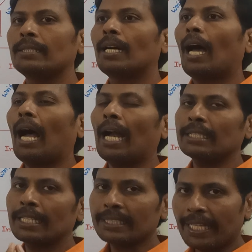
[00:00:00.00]
and
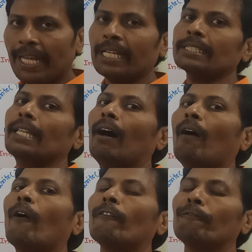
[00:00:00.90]
take the
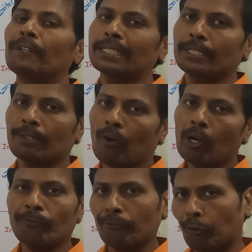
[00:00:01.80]
withdrawal
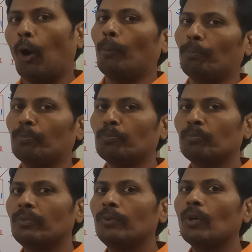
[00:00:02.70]
form.
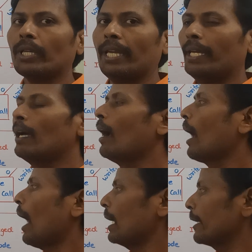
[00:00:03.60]
Okay,
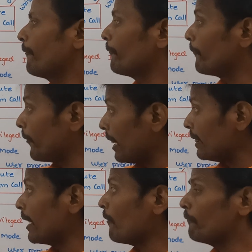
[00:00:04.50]
and fill
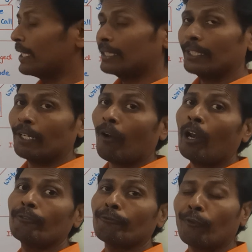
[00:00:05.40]
the
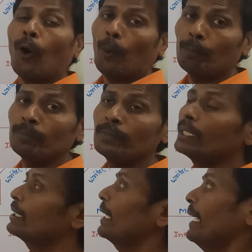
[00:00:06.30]
withdrawal form
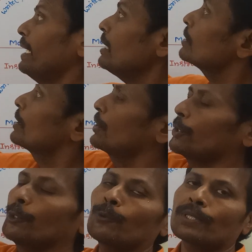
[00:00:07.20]
in
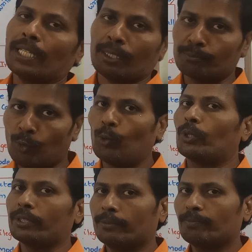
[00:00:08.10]
user mode.
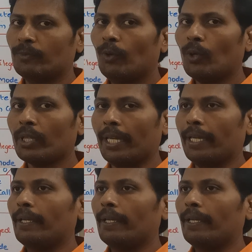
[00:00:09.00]
Okay,